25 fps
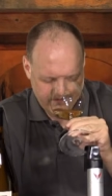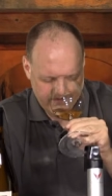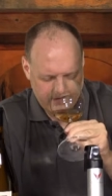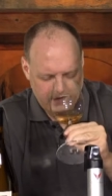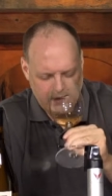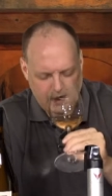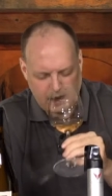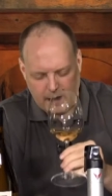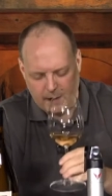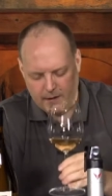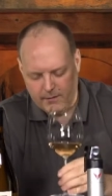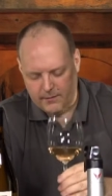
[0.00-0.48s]

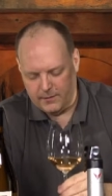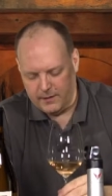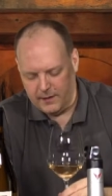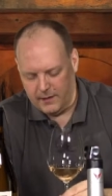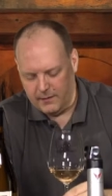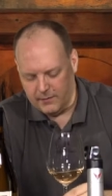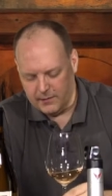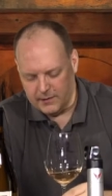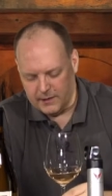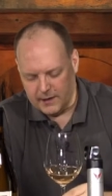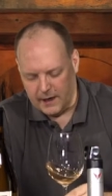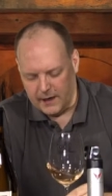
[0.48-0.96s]
Yeah, I mean,
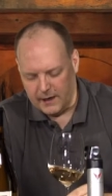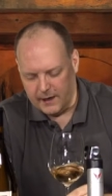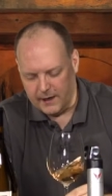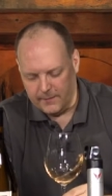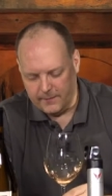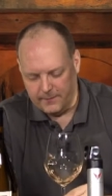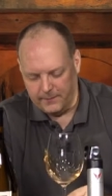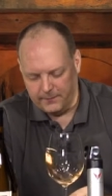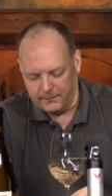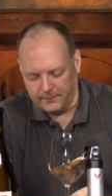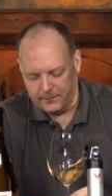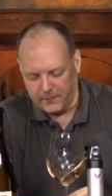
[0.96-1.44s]
it was like
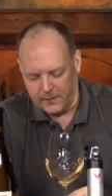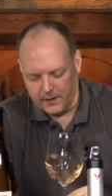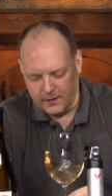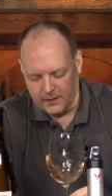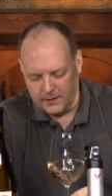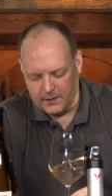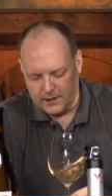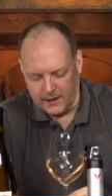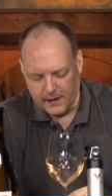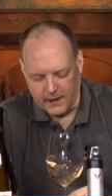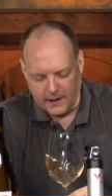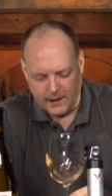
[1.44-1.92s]
it
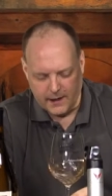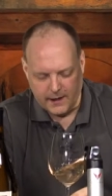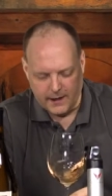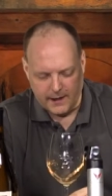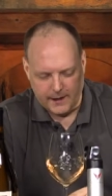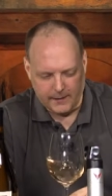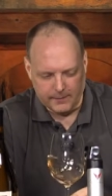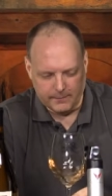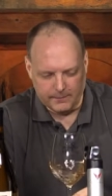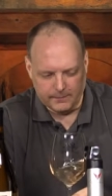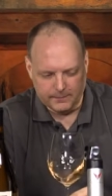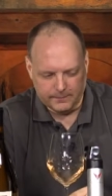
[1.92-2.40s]
was like a
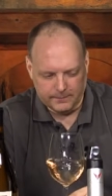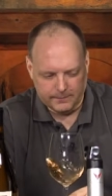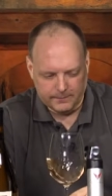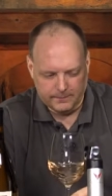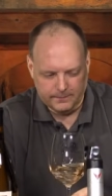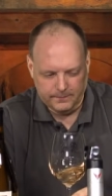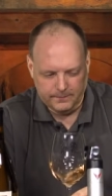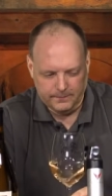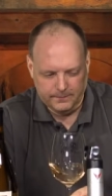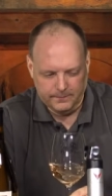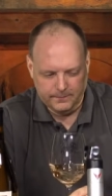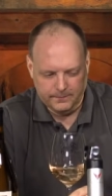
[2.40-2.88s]

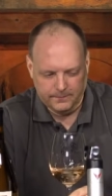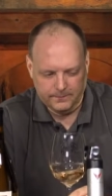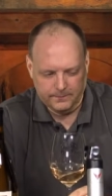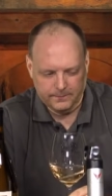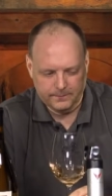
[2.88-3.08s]
um